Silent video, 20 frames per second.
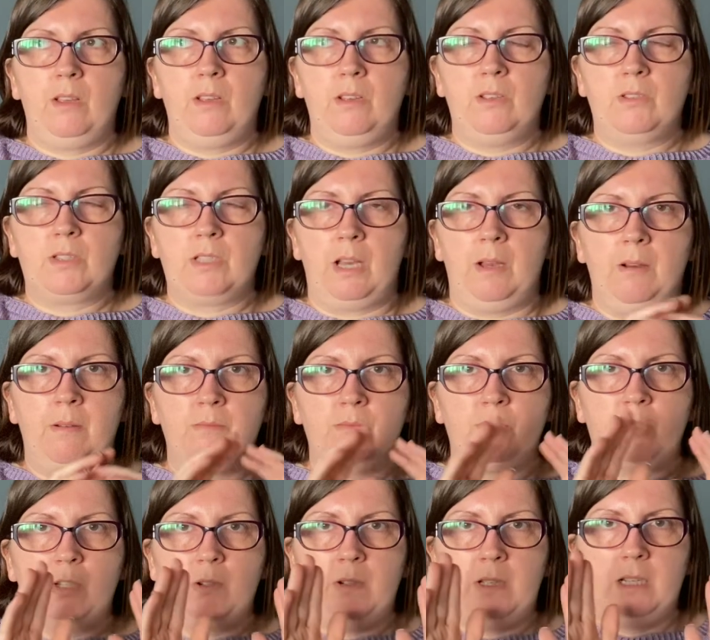So I'm
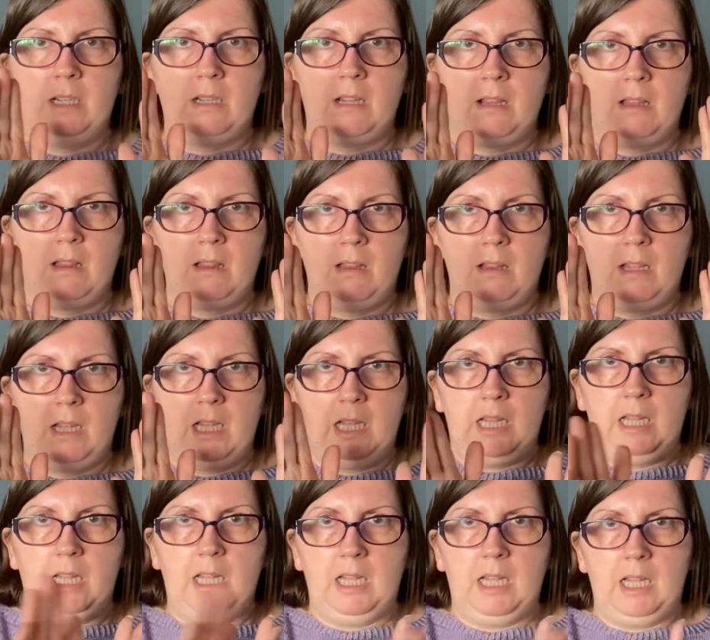doing
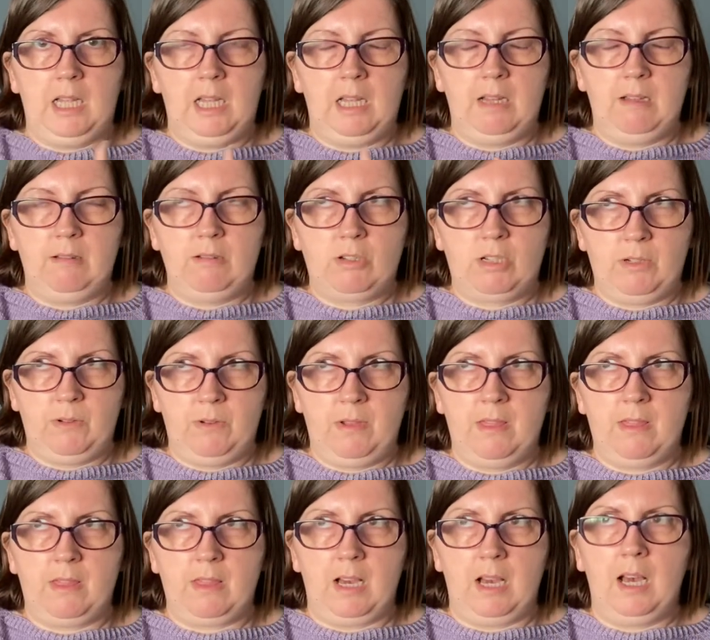
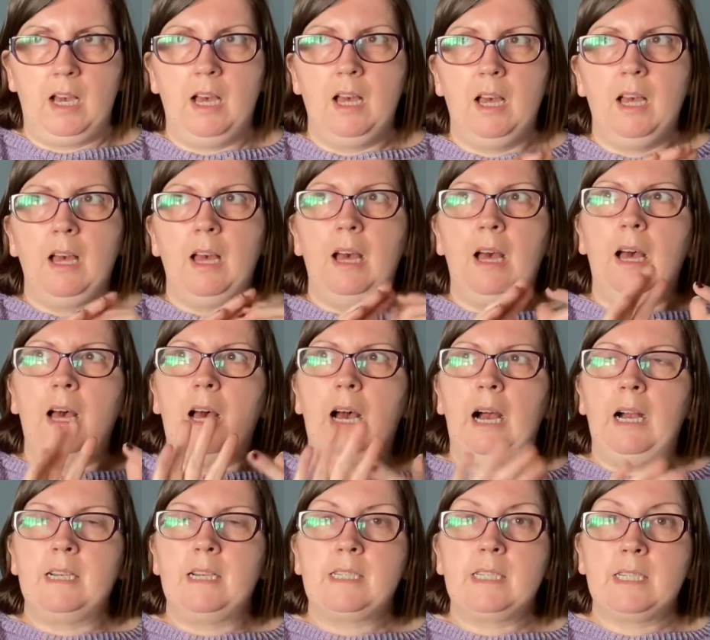that.
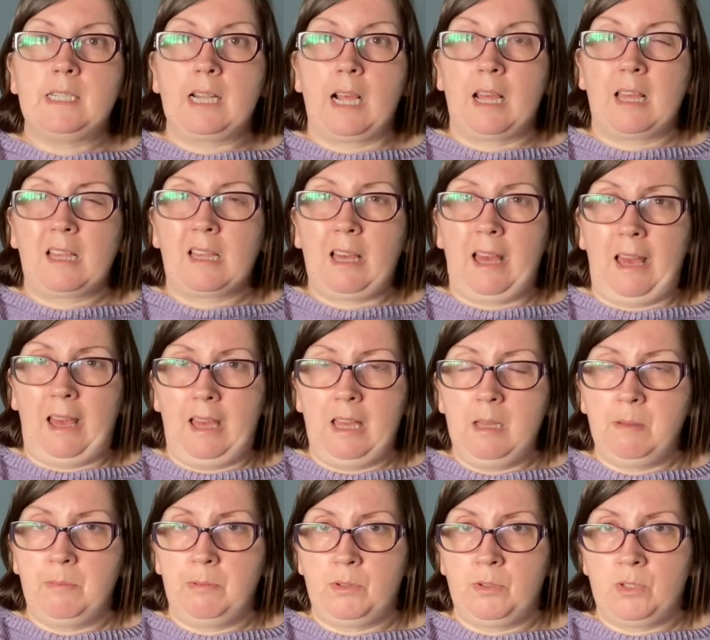I did a
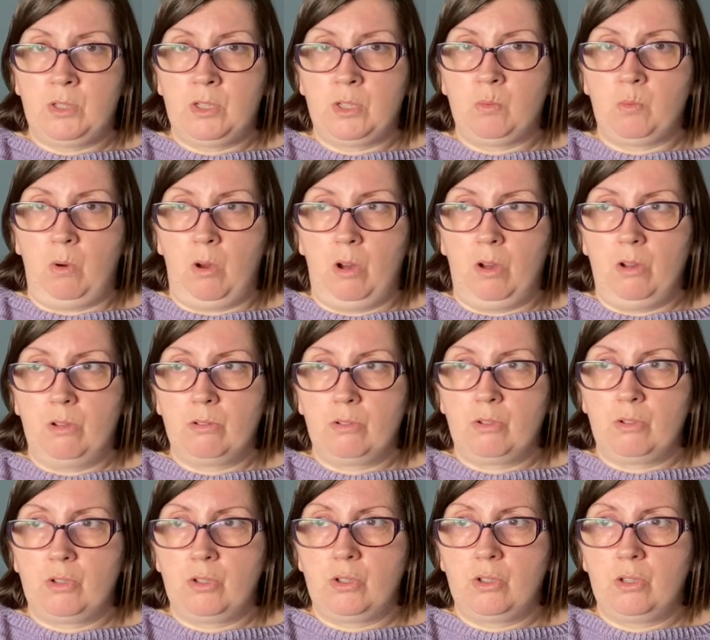cable
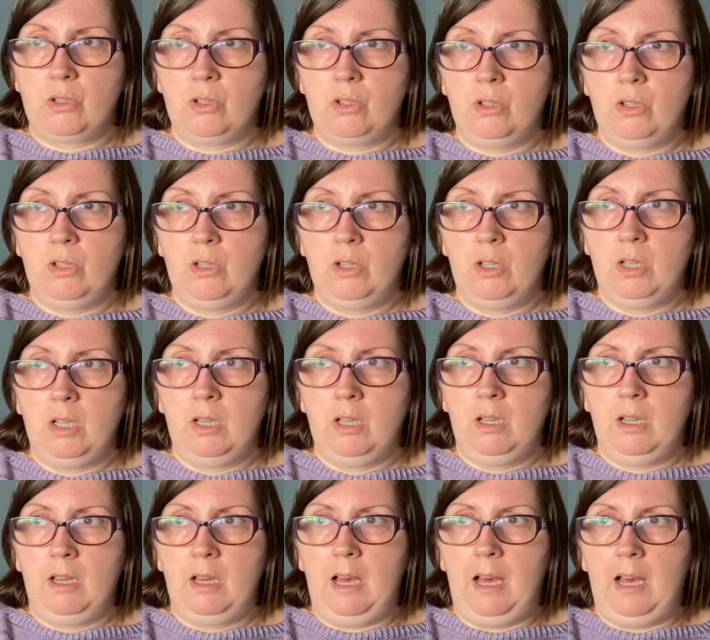swatch,
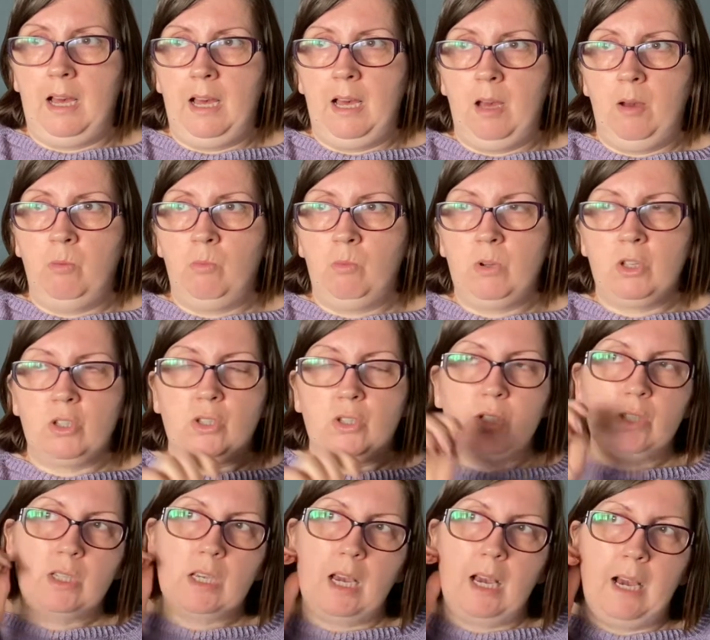
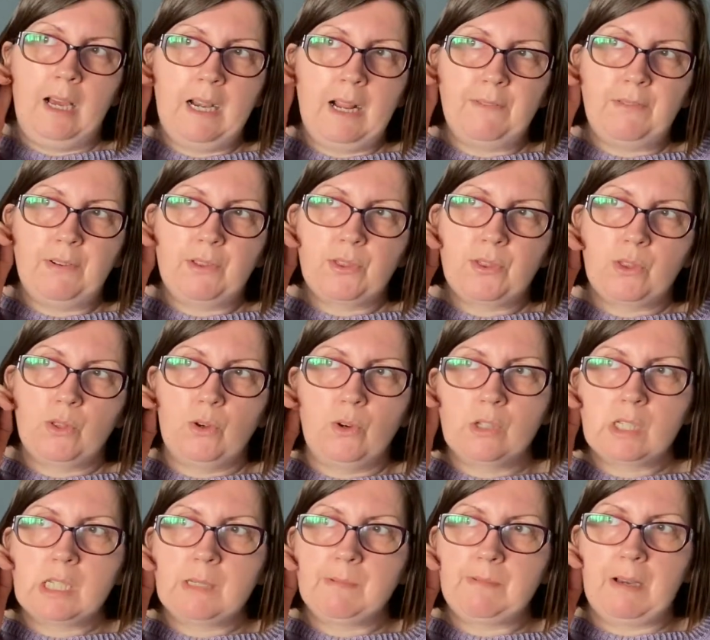which I never
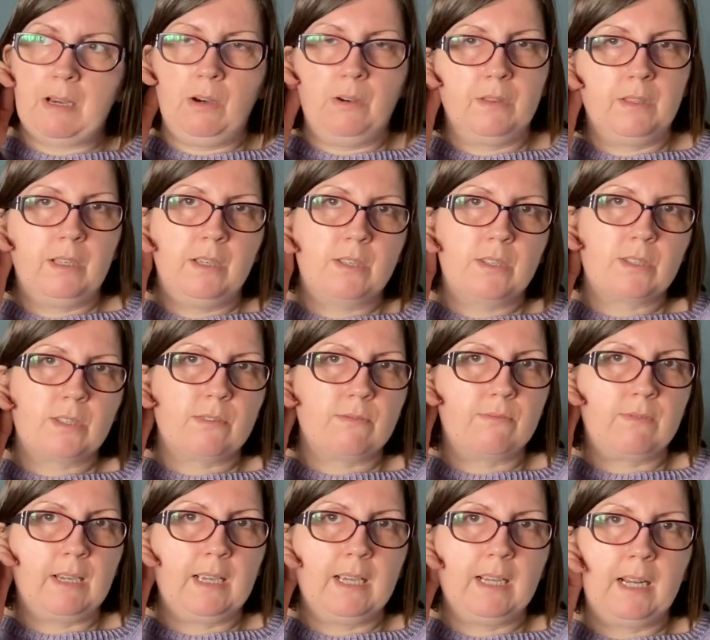thought about this
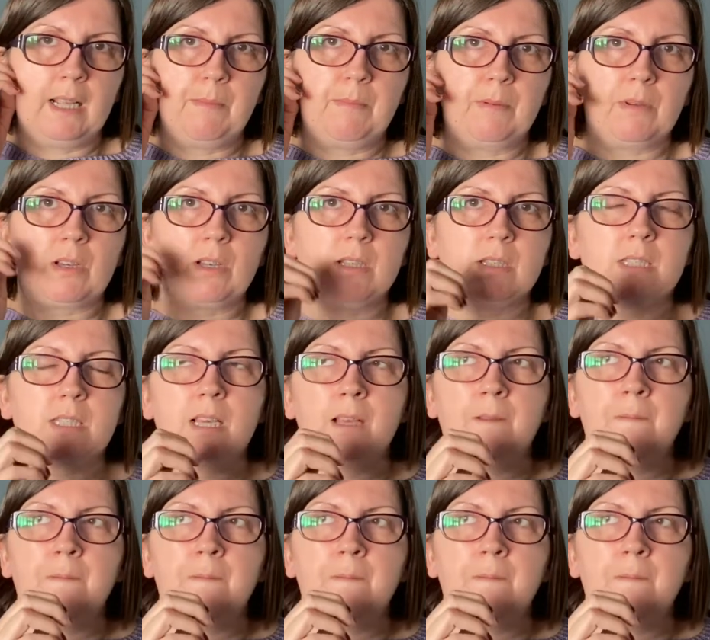really, because